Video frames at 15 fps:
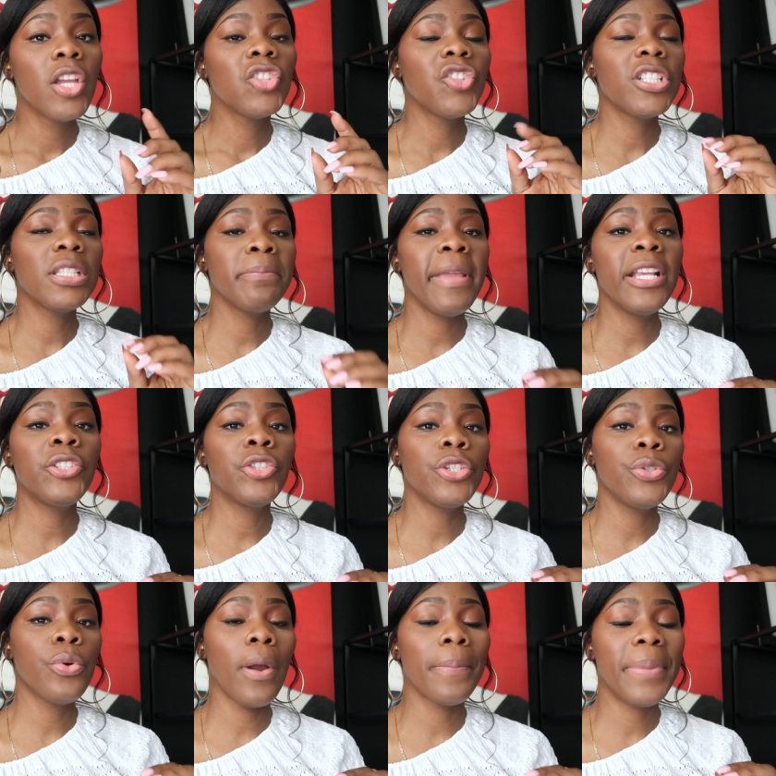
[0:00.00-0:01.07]
Just make sure
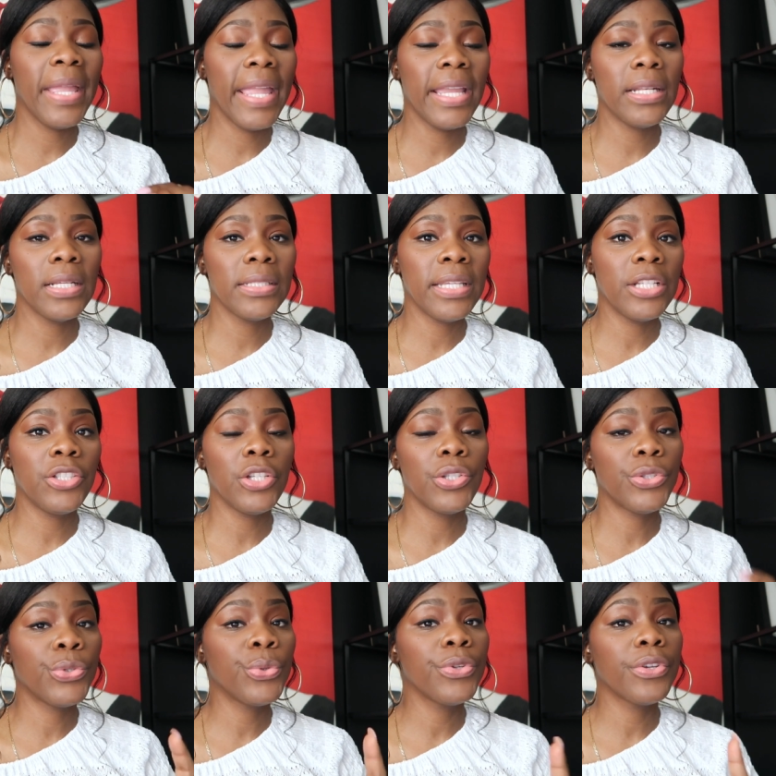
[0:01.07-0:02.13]
you are paying
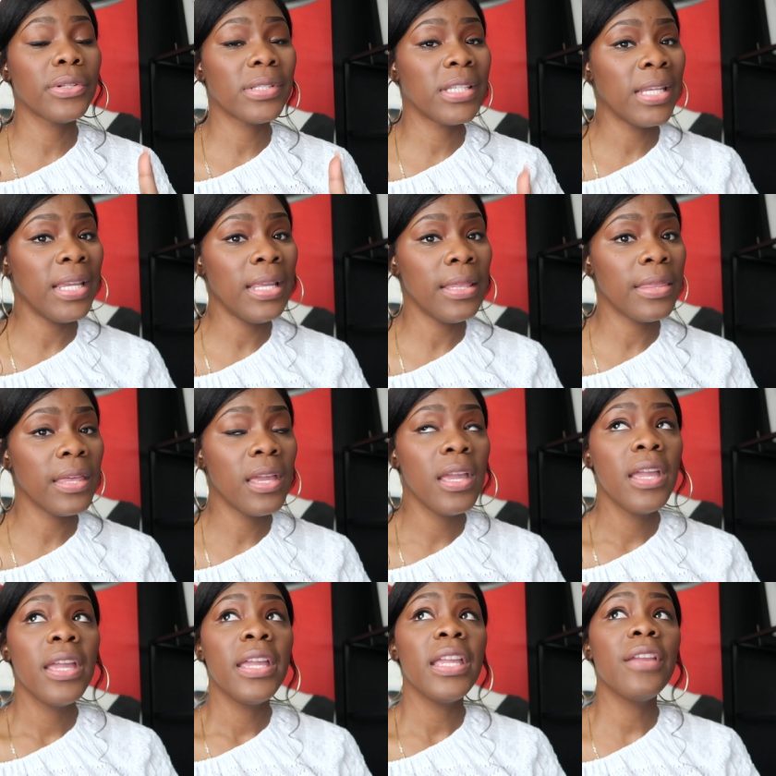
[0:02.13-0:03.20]
attention to your teeth.
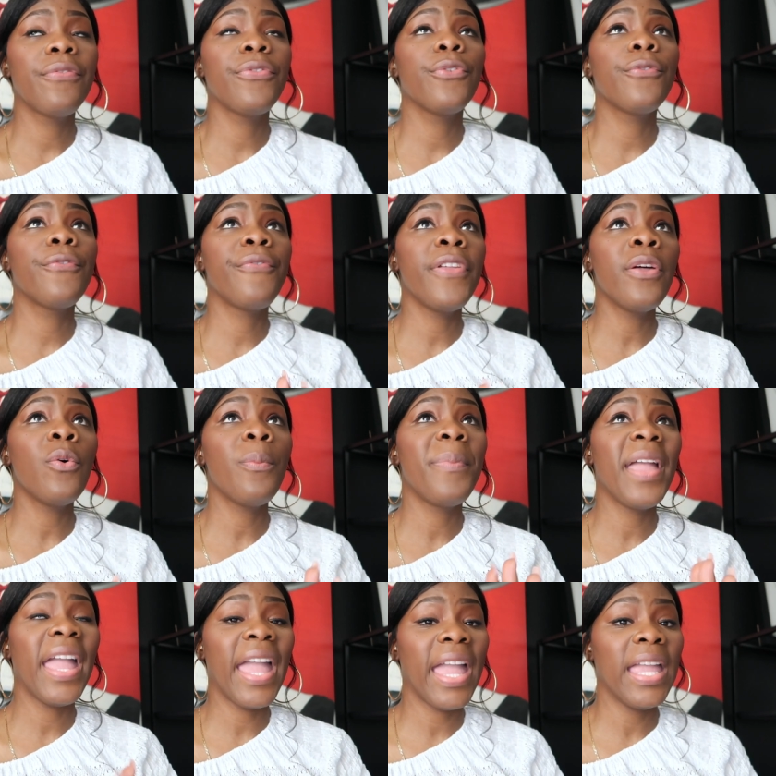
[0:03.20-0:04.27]
If you feel
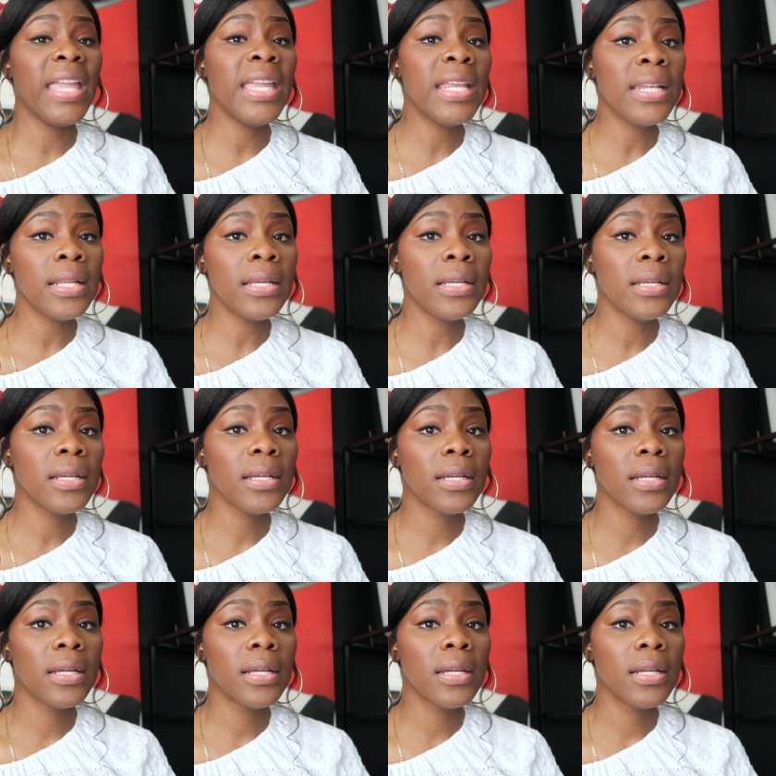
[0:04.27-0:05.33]
pain,
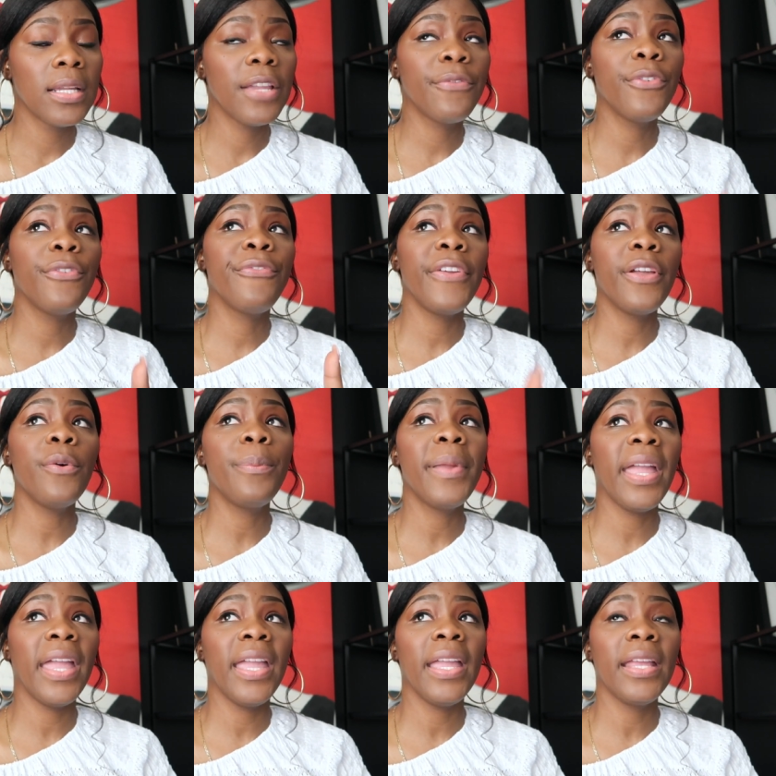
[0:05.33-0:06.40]
if you feel
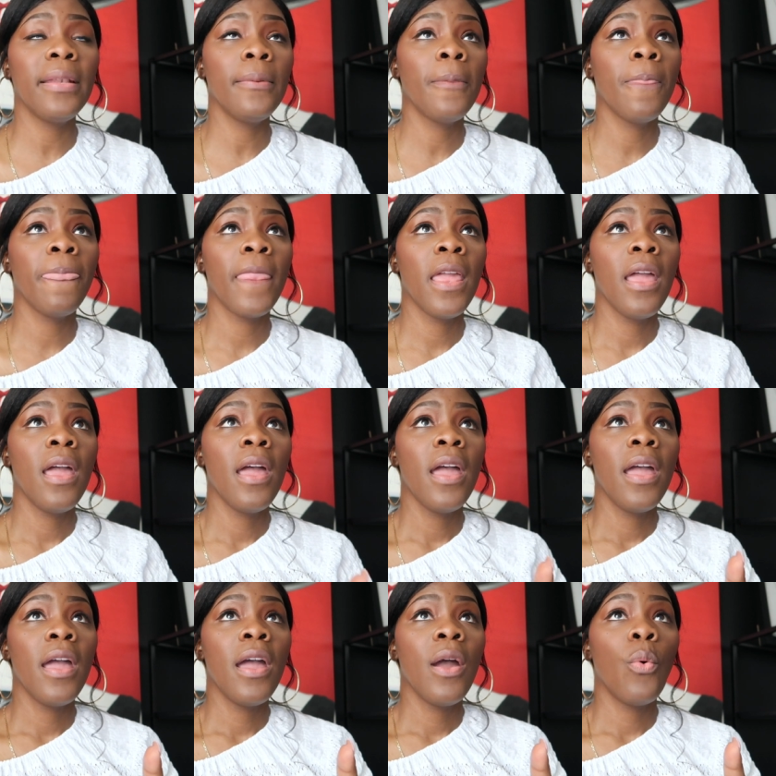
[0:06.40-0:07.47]
pain
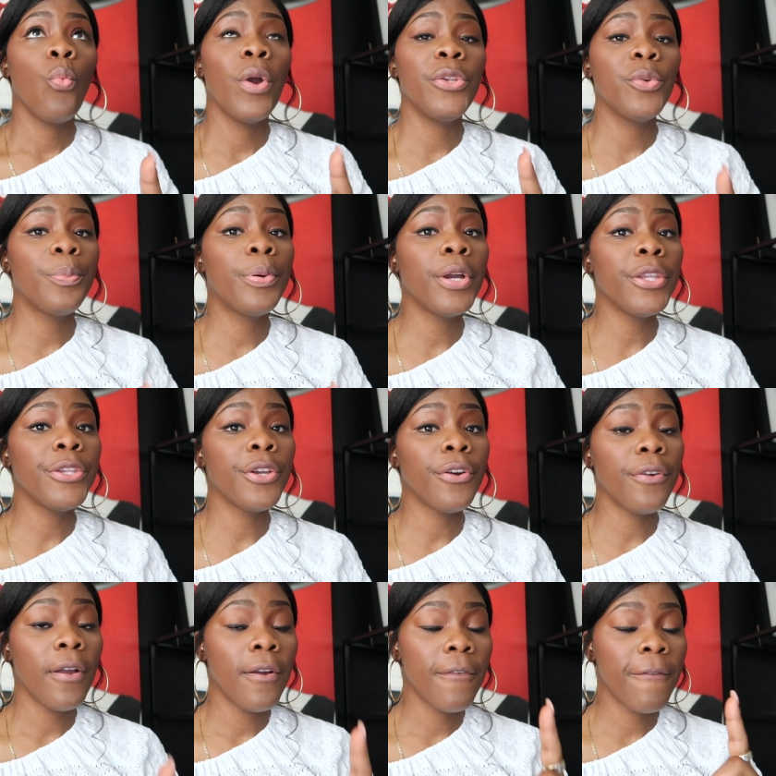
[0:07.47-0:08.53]
when you put
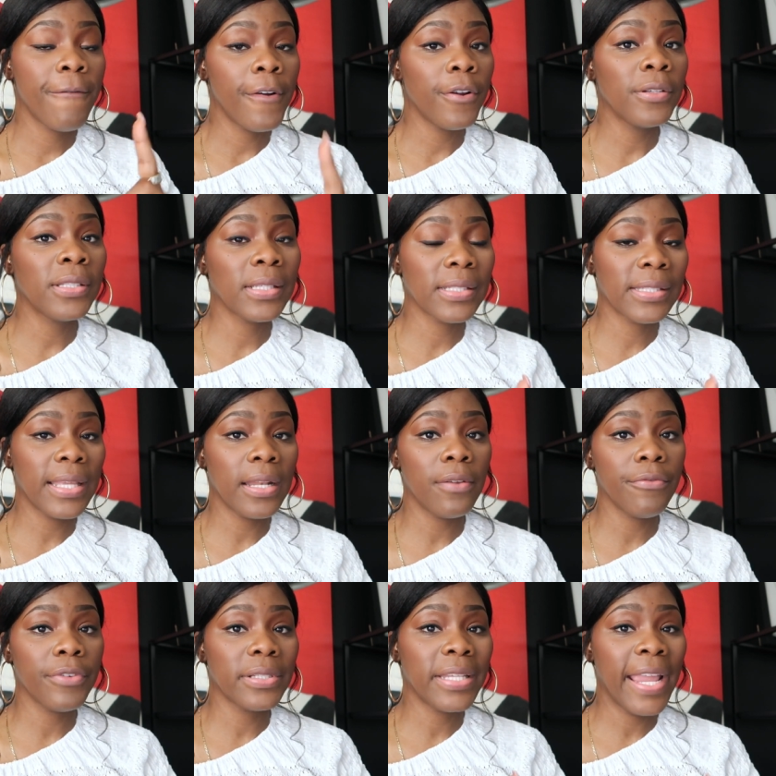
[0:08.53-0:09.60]
your first set
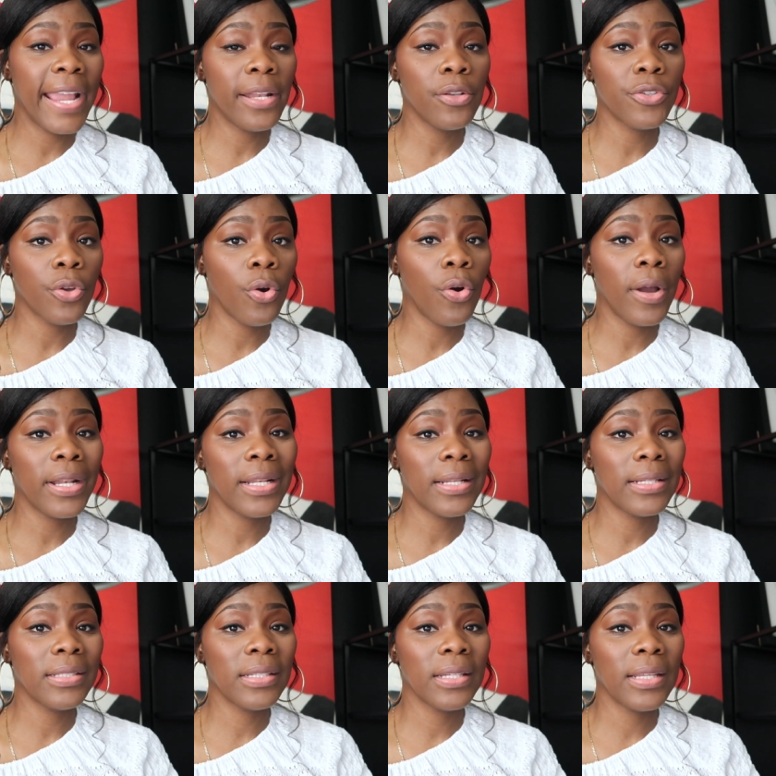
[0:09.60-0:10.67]
of retainers on
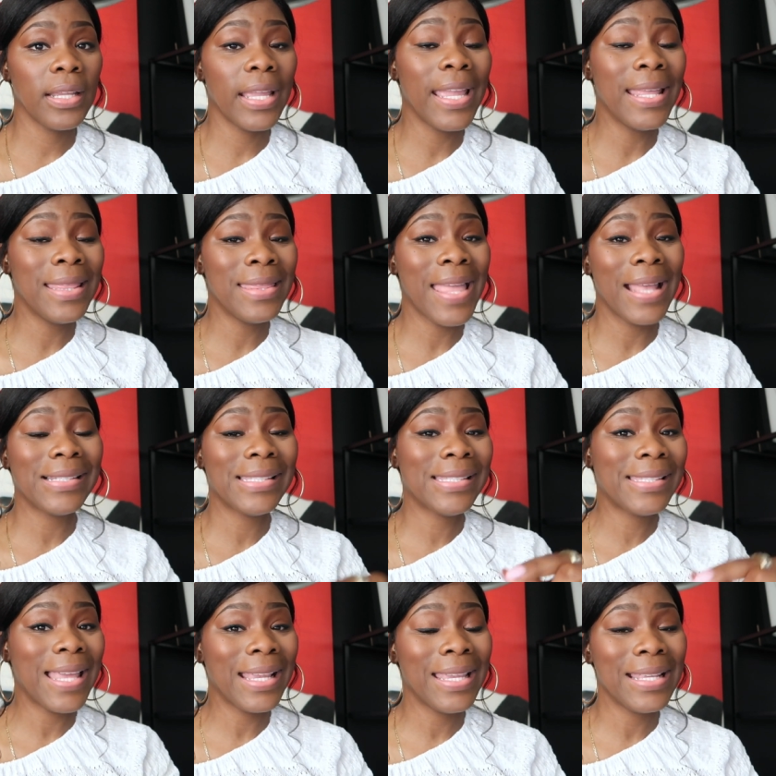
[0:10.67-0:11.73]
in that
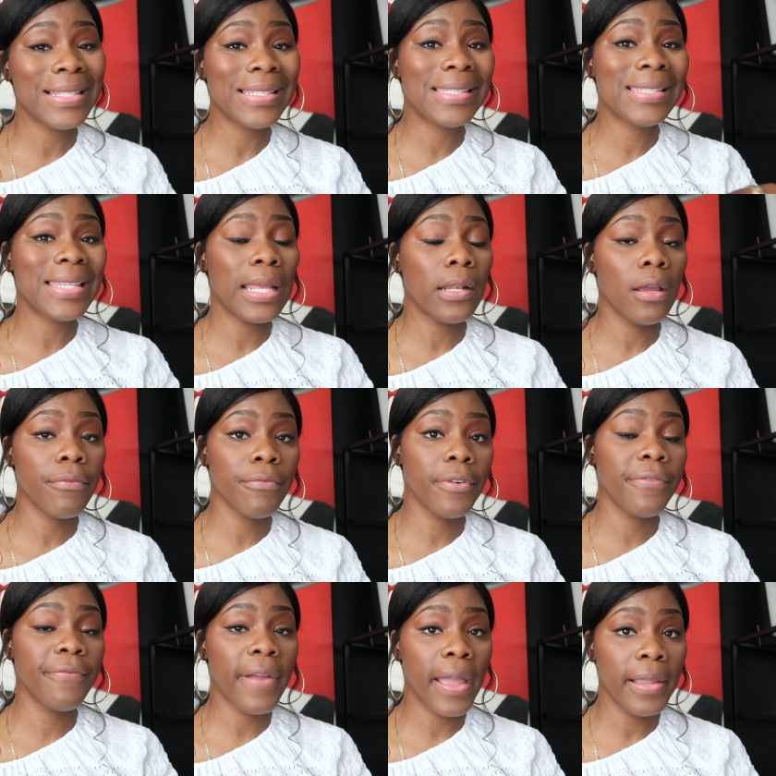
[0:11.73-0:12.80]
second set of
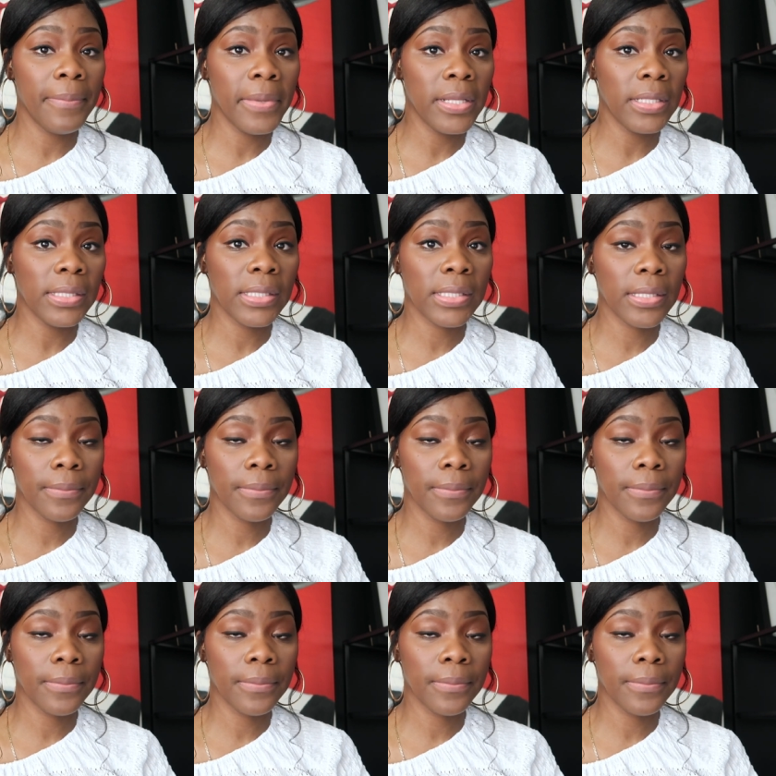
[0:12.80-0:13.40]
refinements,